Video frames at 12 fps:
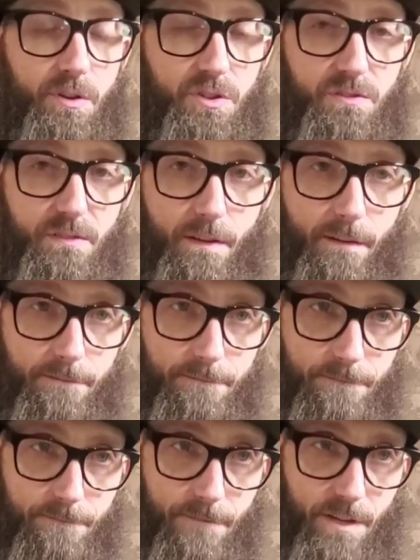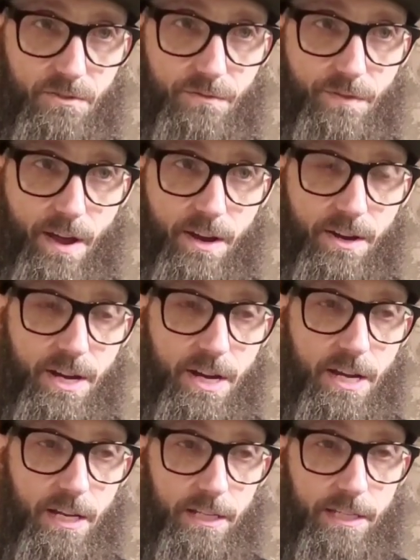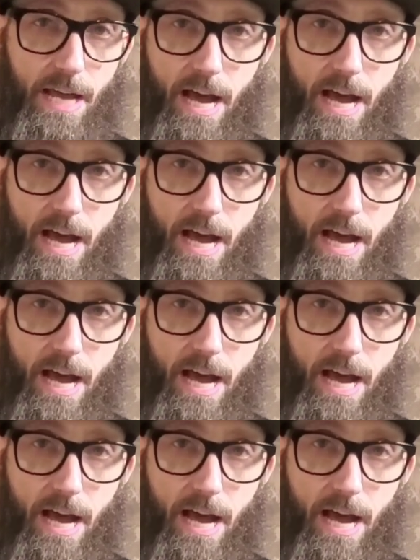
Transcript: But it's very